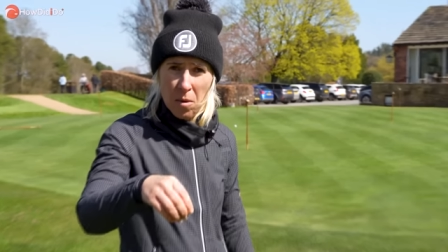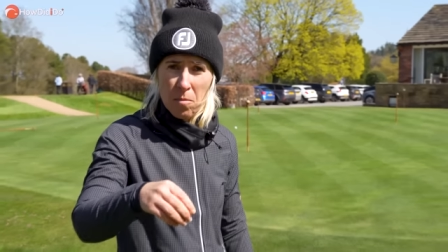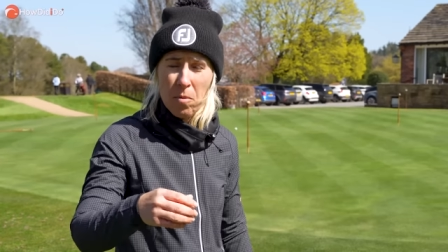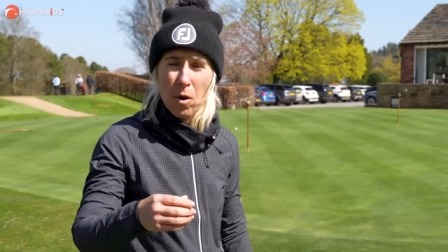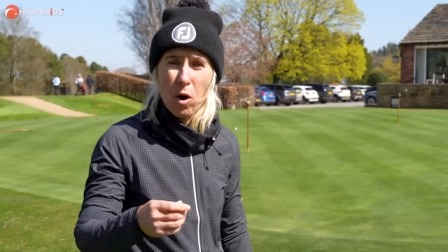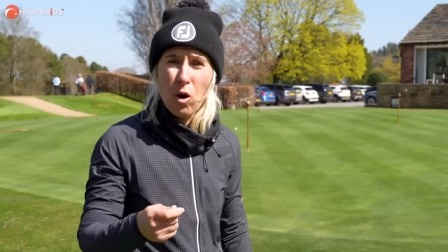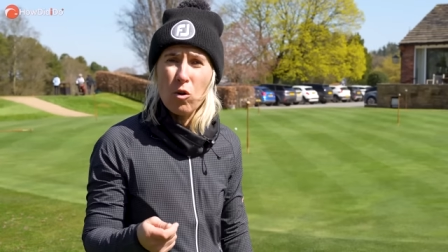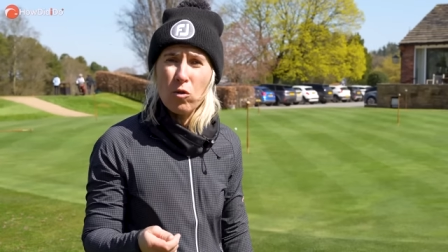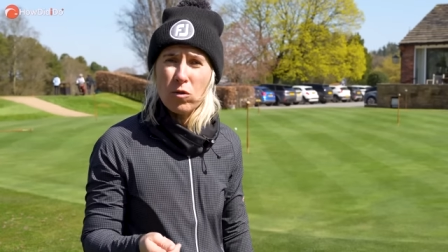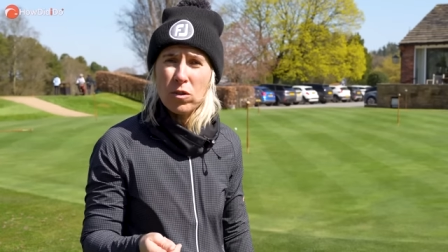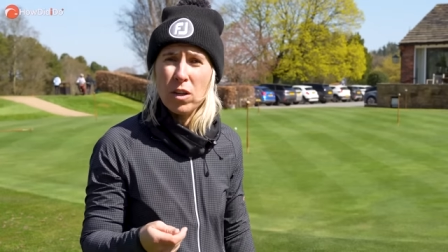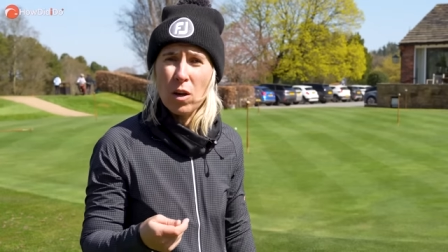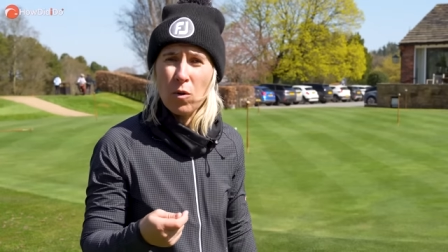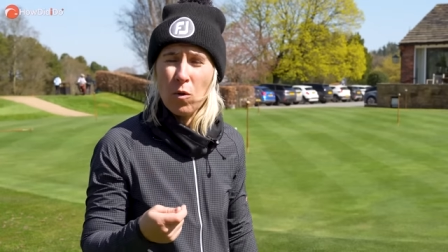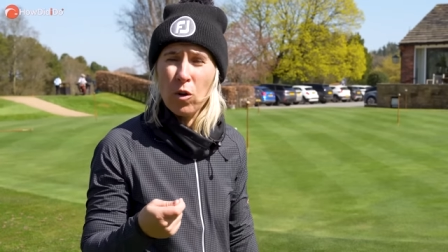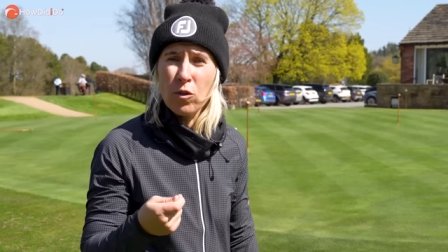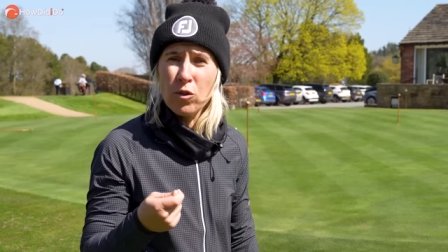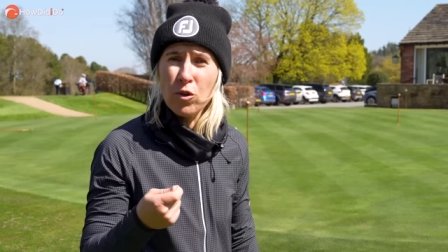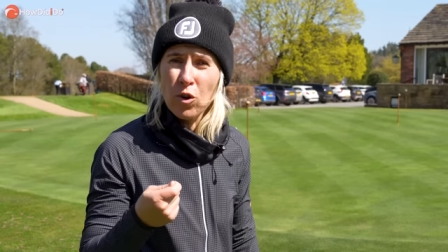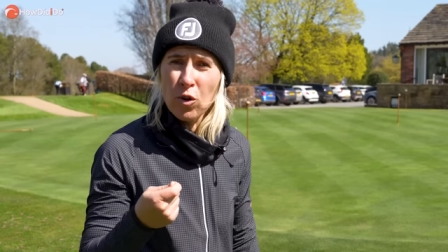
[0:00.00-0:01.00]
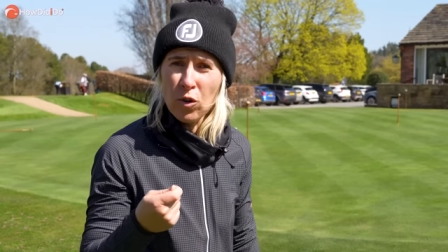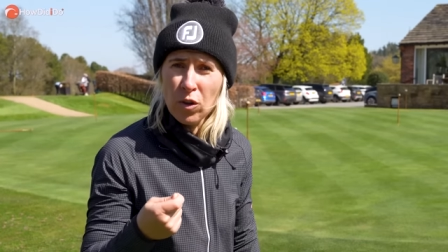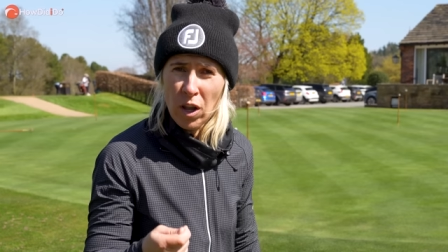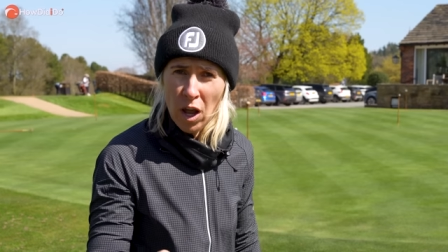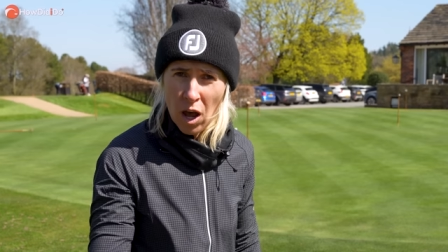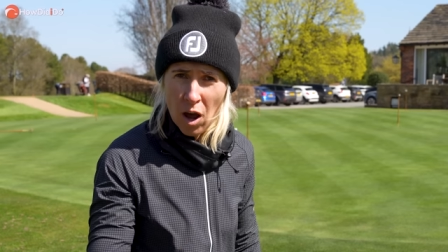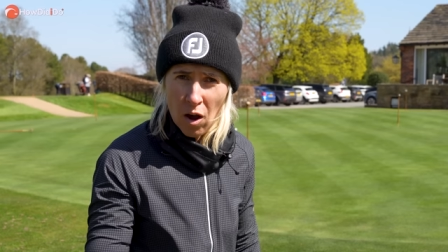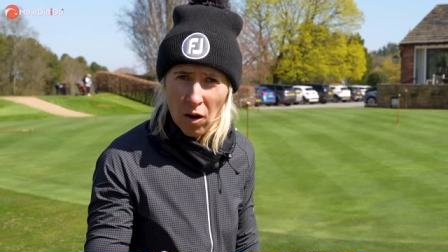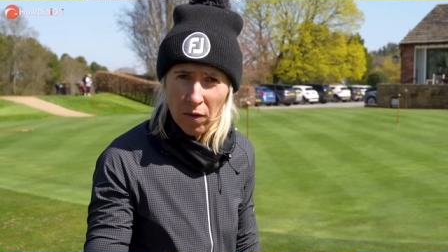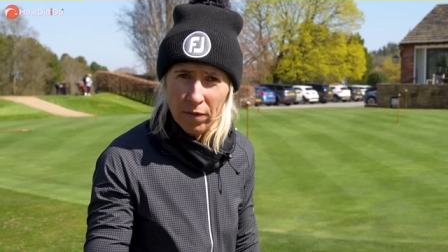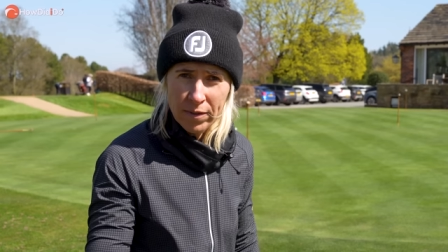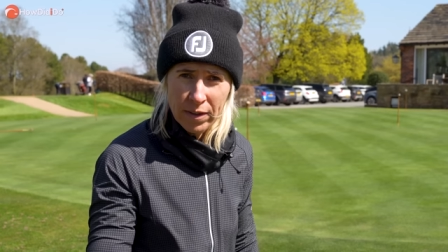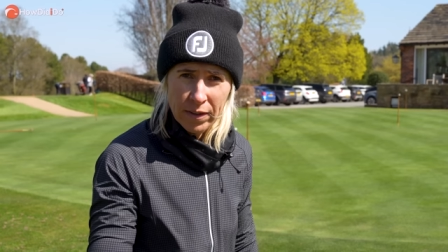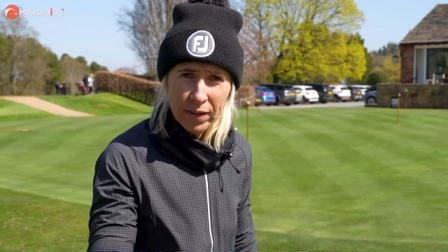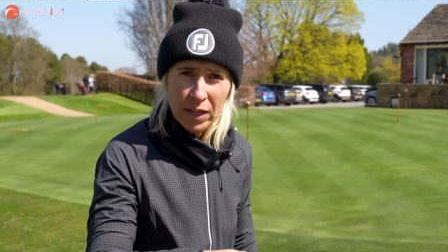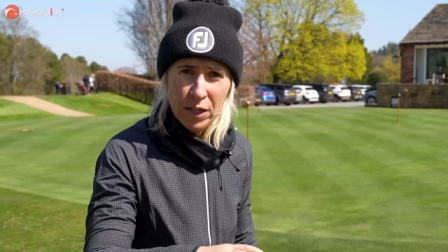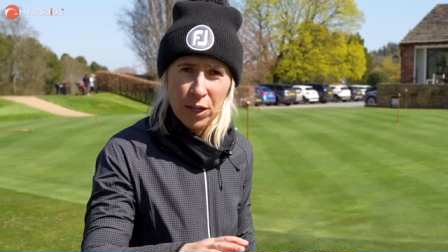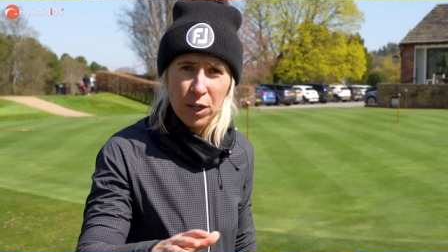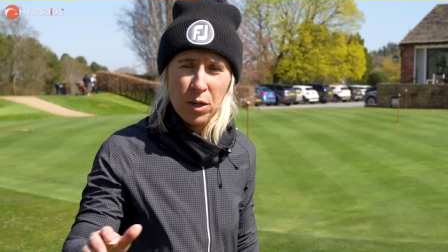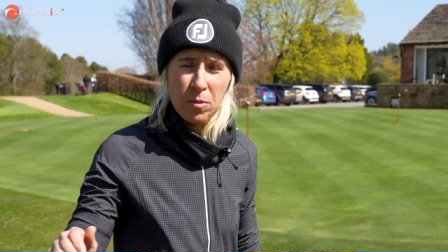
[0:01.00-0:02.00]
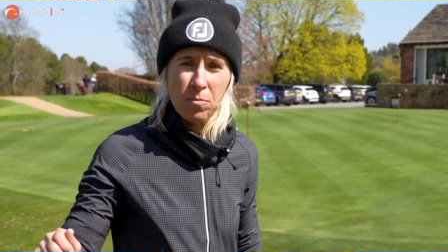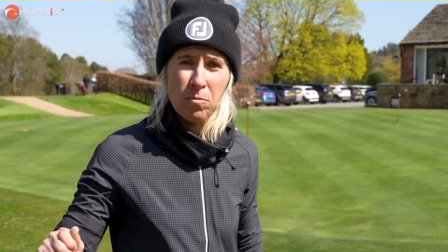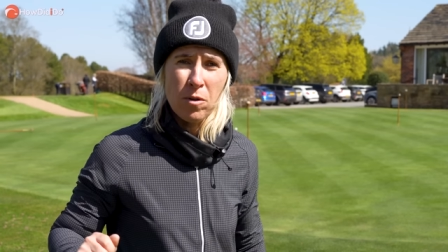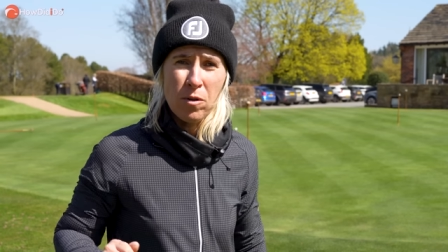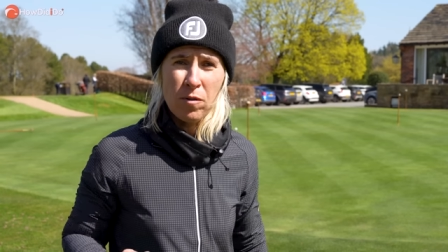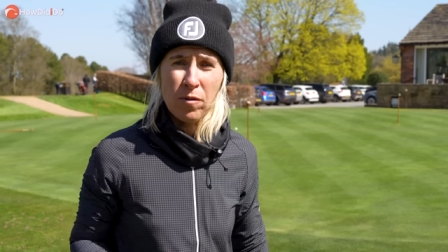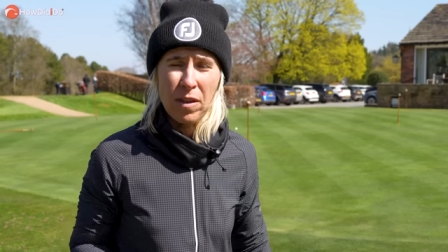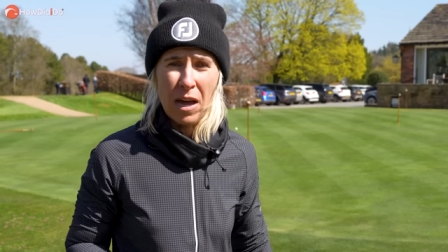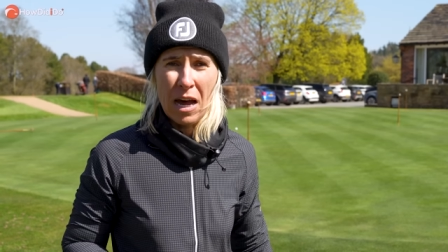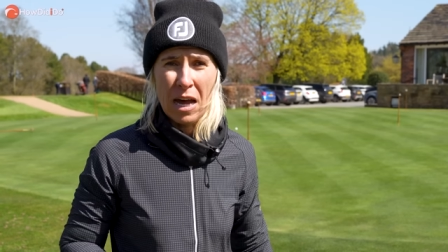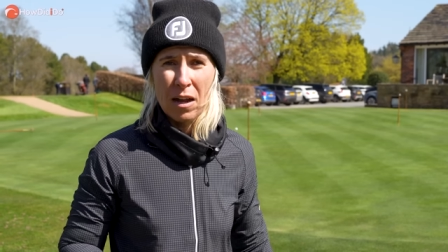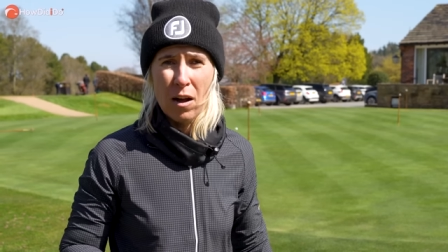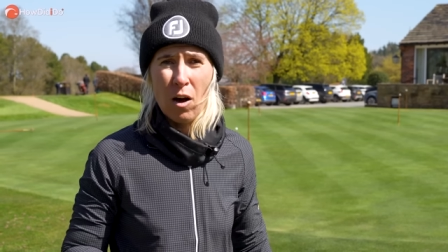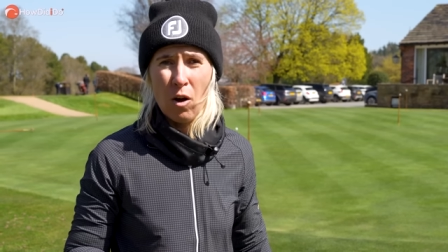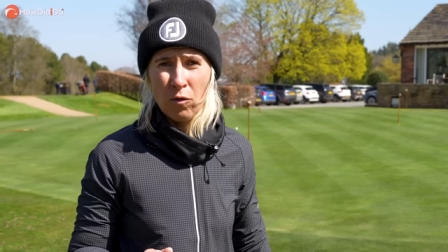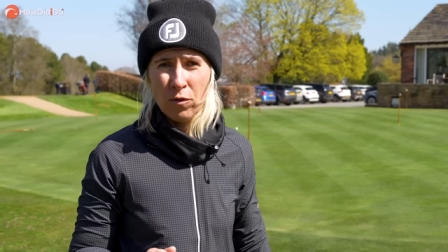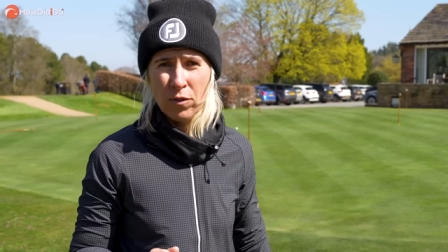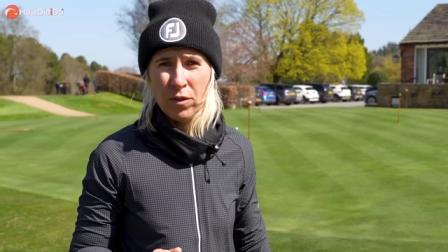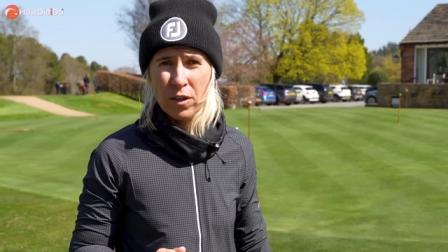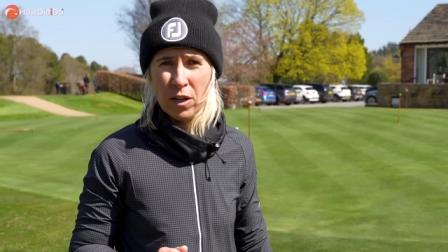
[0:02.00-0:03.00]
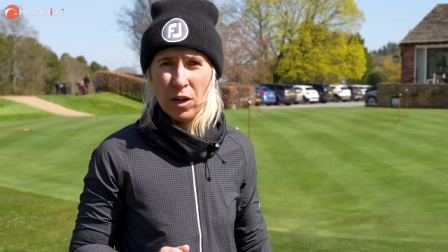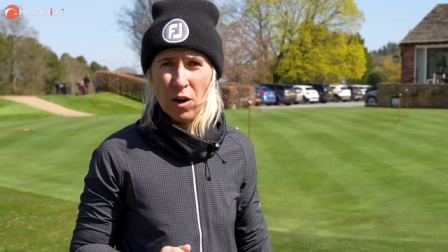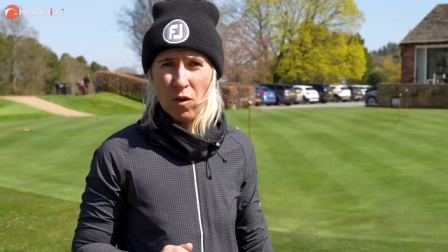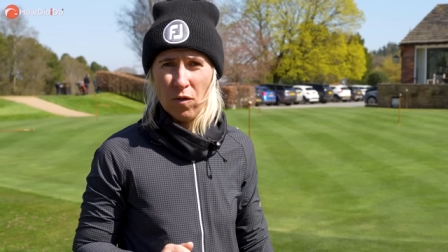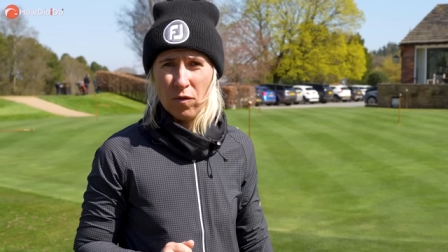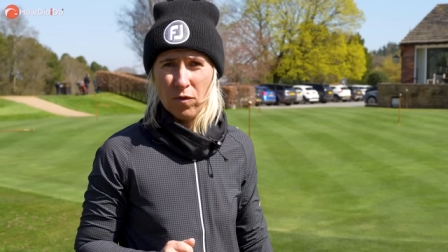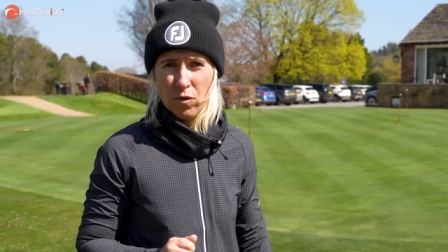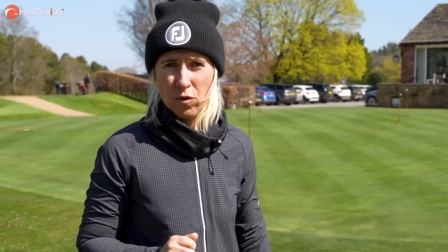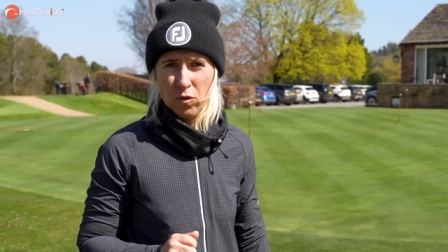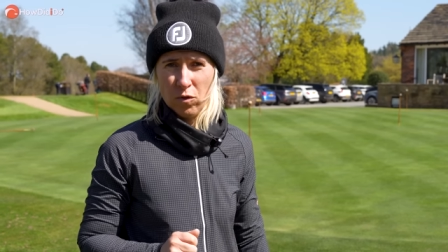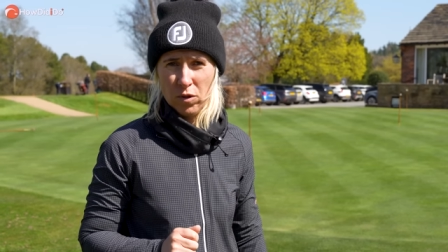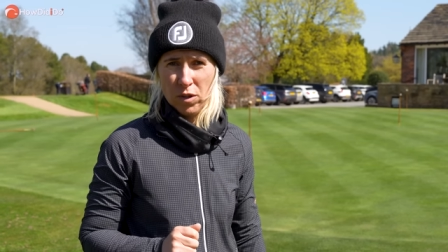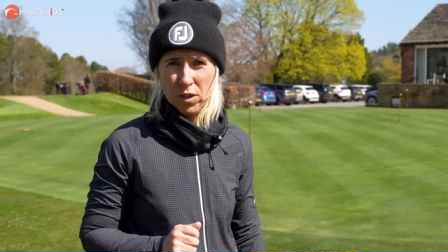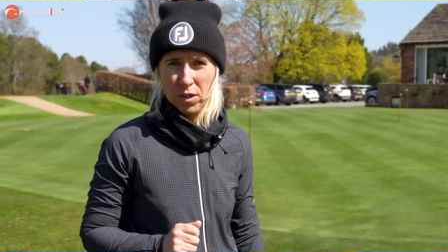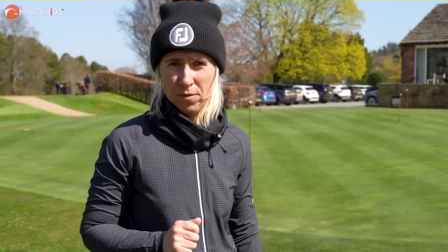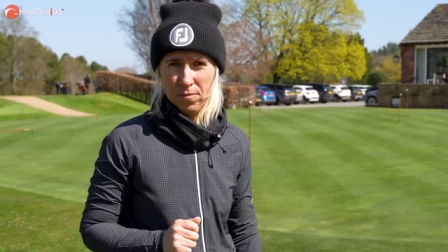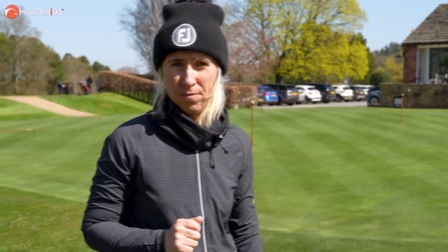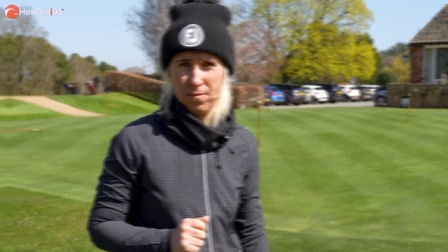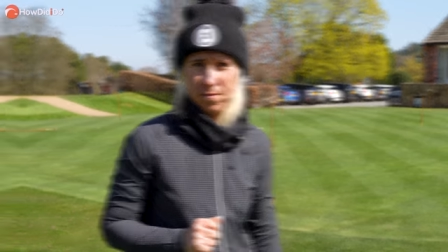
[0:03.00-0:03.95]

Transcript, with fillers: but also on your nerves and then you can move that onto the golf course.